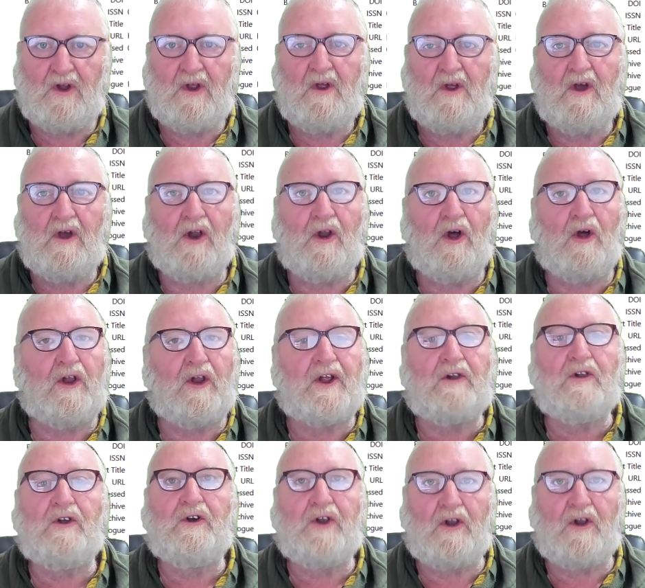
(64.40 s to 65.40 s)
and I'll
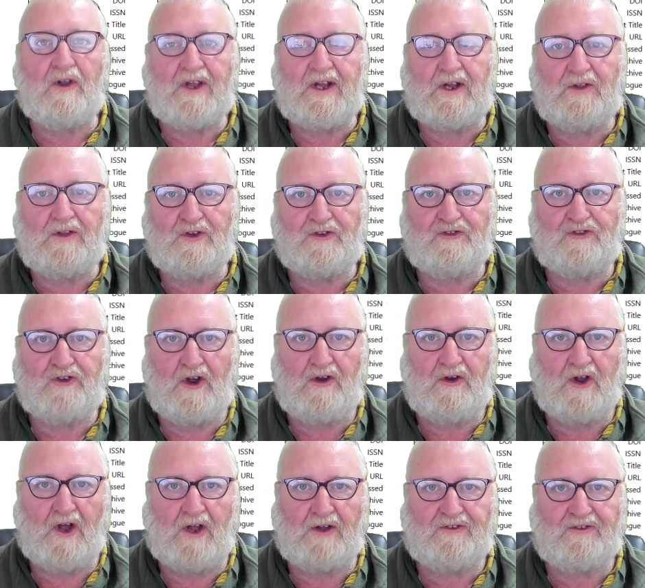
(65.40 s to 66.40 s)
include a link in the show
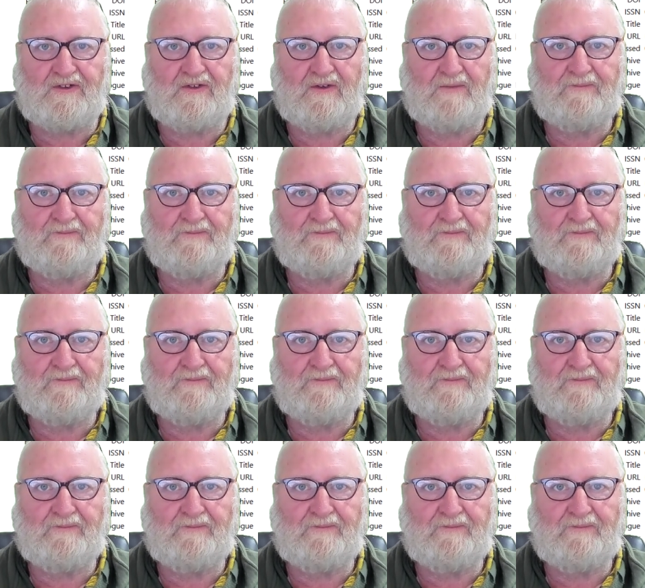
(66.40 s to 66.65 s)
notes.